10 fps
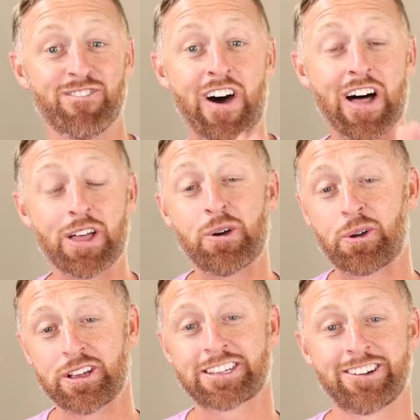follow
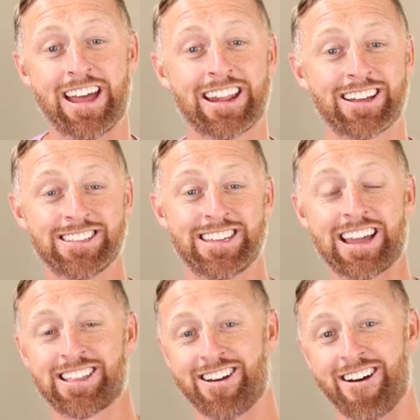Chris Craddock on
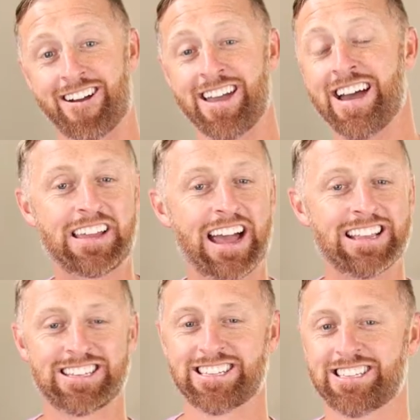TikTok. The
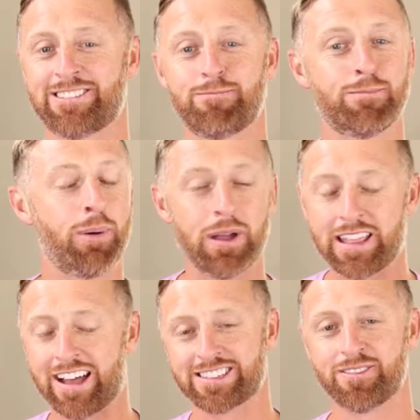guy's just putting
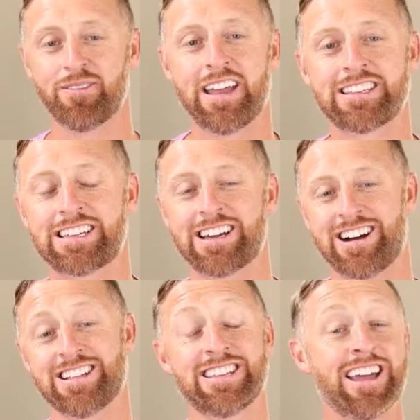out some amazing
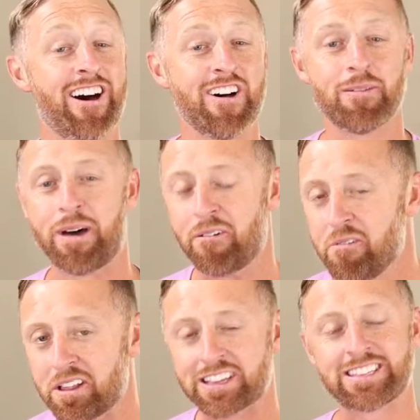content all about
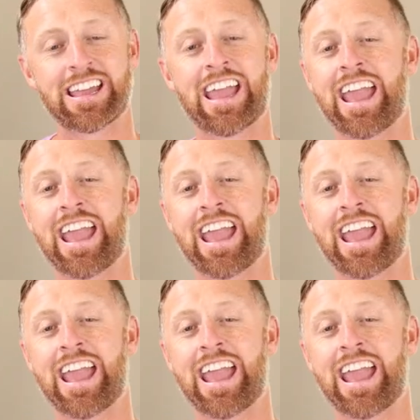real estate